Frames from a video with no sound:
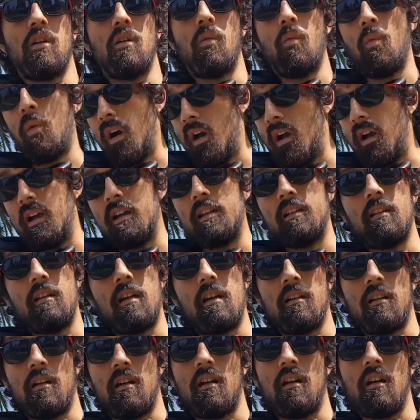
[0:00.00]
what
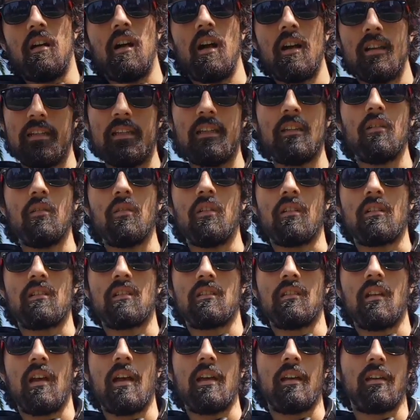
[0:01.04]
a needle
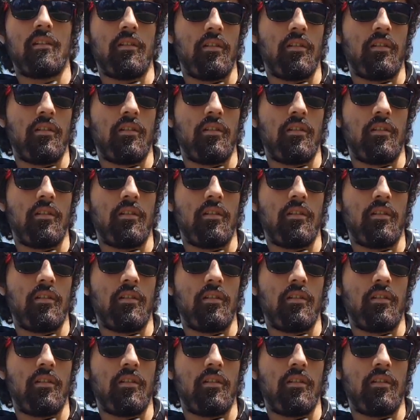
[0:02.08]
looks like,